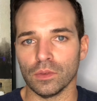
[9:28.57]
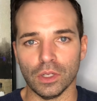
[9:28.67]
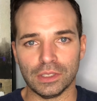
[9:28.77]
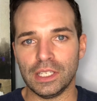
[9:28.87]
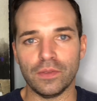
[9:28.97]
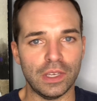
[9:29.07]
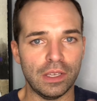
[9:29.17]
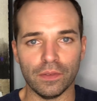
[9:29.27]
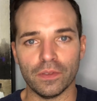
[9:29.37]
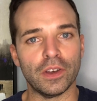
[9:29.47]
on TV
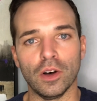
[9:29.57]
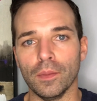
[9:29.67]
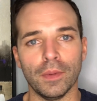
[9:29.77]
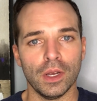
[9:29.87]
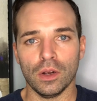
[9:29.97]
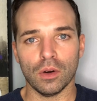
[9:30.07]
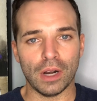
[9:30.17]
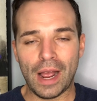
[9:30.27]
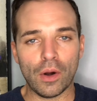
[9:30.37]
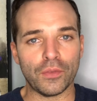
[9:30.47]
and film, or
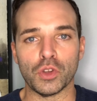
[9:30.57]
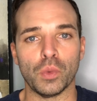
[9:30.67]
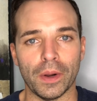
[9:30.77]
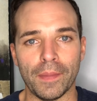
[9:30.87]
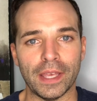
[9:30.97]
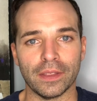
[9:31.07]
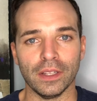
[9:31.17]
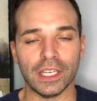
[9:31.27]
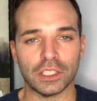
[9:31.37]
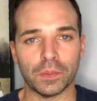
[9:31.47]
however you want to make the
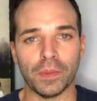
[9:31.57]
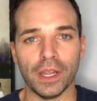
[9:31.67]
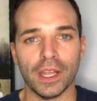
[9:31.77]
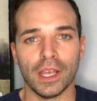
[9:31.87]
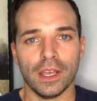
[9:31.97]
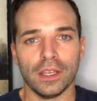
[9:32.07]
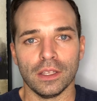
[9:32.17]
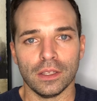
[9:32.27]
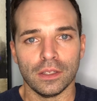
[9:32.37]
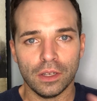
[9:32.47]
list. But
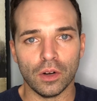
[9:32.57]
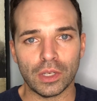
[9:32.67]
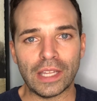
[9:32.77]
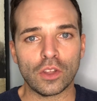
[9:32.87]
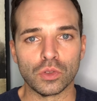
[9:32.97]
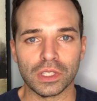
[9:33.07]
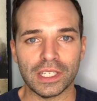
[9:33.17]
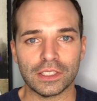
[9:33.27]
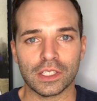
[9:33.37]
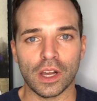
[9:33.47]
get those
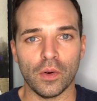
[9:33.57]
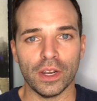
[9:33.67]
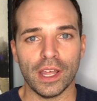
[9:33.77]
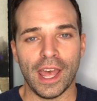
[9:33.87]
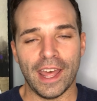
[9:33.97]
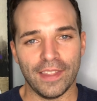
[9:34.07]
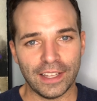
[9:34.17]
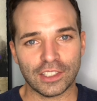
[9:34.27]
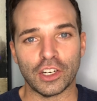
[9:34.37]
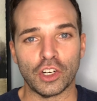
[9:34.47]
lists going, and
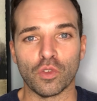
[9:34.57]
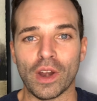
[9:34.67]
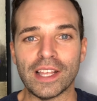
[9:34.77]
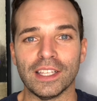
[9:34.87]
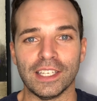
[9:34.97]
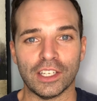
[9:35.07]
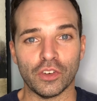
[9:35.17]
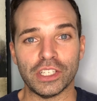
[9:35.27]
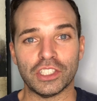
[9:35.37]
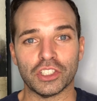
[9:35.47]
that's going to greatly
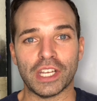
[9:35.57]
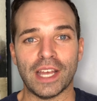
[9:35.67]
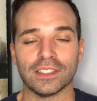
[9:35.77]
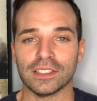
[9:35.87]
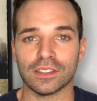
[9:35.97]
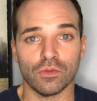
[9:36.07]
increase your chances.